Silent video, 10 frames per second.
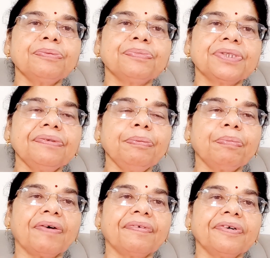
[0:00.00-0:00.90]
observed the
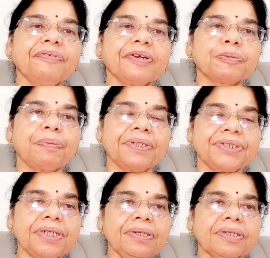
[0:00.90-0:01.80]
power of
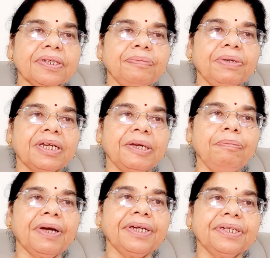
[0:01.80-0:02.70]
expulsion can be
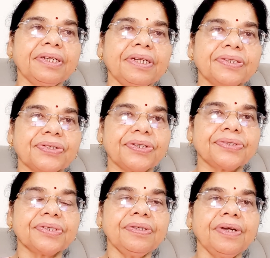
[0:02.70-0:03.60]
claimed by Indian
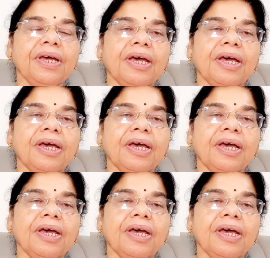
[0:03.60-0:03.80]
legislature